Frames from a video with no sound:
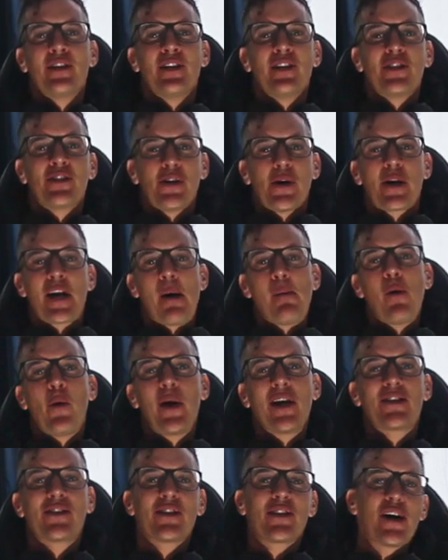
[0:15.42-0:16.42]
So a couple of
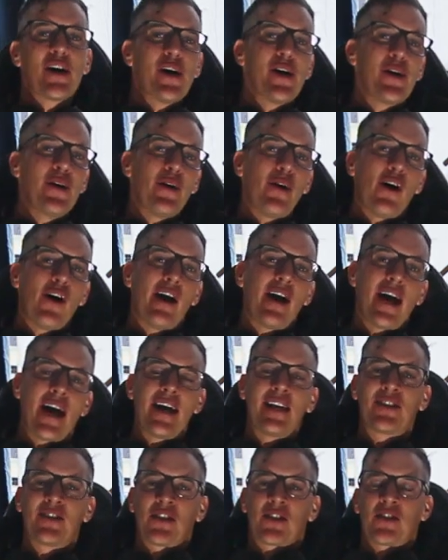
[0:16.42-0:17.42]
weeks ago, I
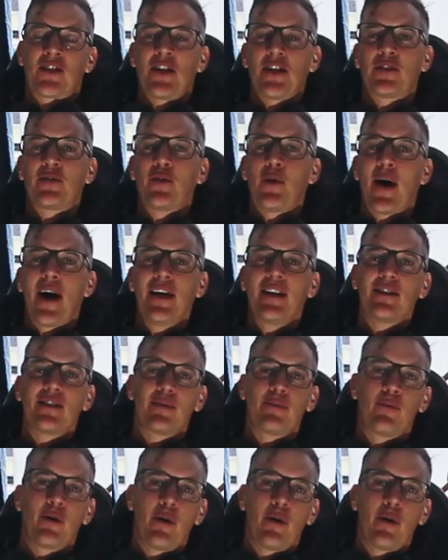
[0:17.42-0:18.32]
had a successful hunt